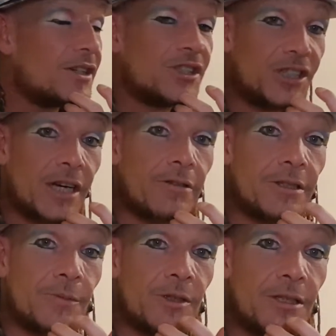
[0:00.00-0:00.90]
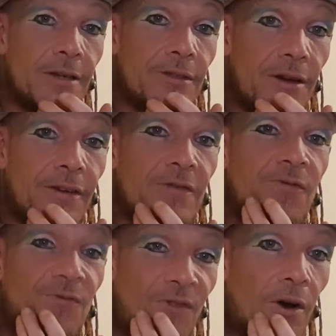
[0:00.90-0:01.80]
shit Christmases I've had
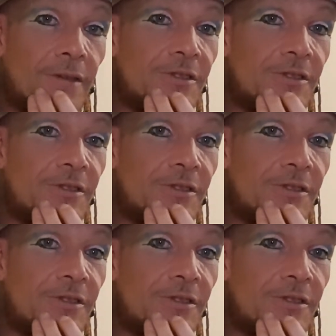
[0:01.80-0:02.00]
five